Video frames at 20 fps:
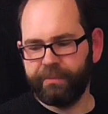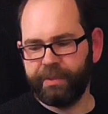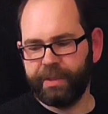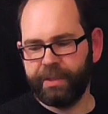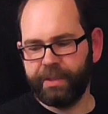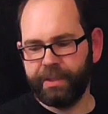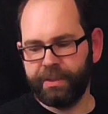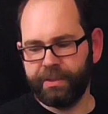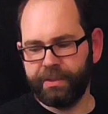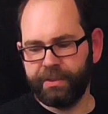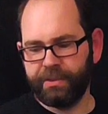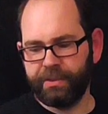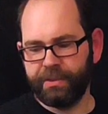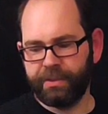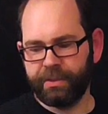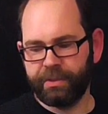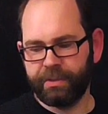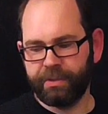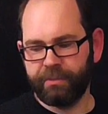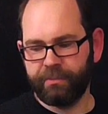
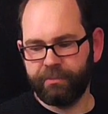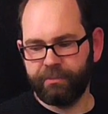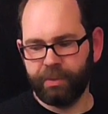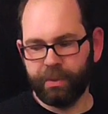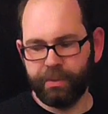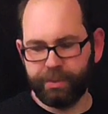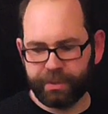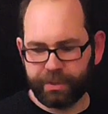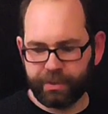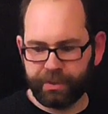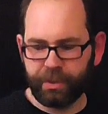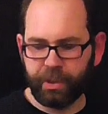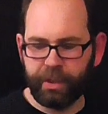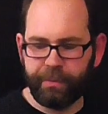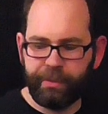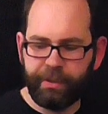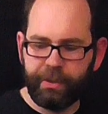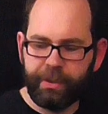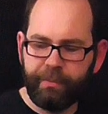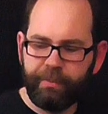because most of the
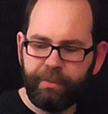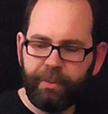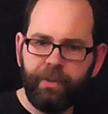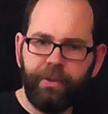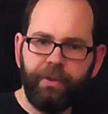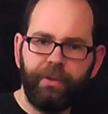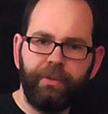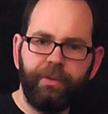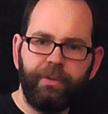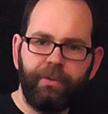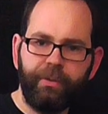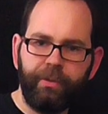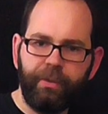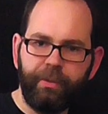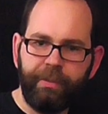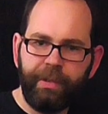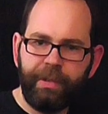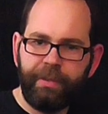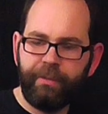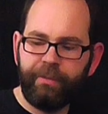time you're going to put
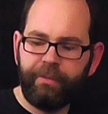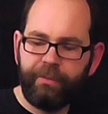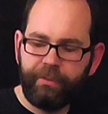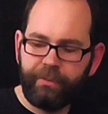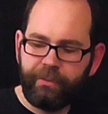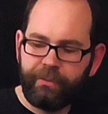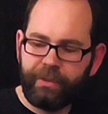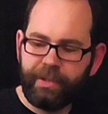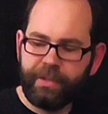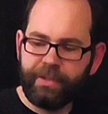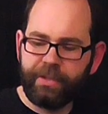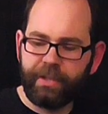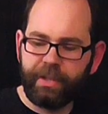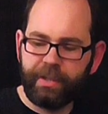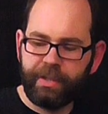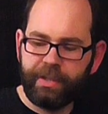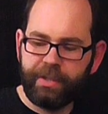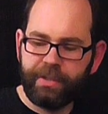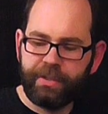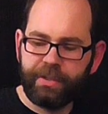them in things like
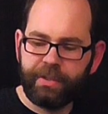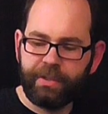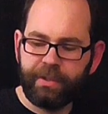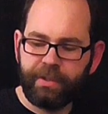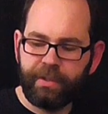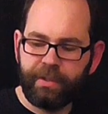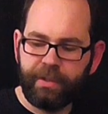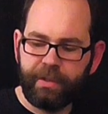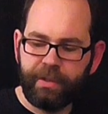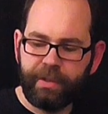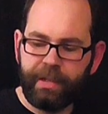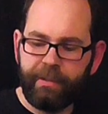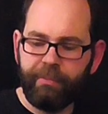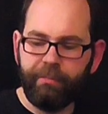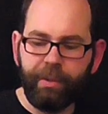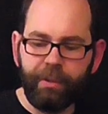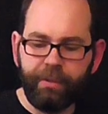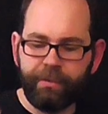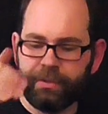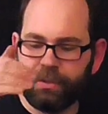this, the
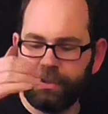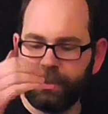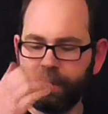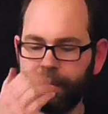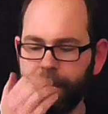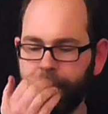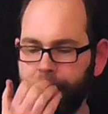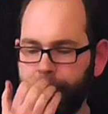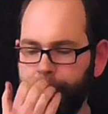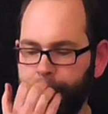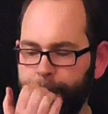Impulsor.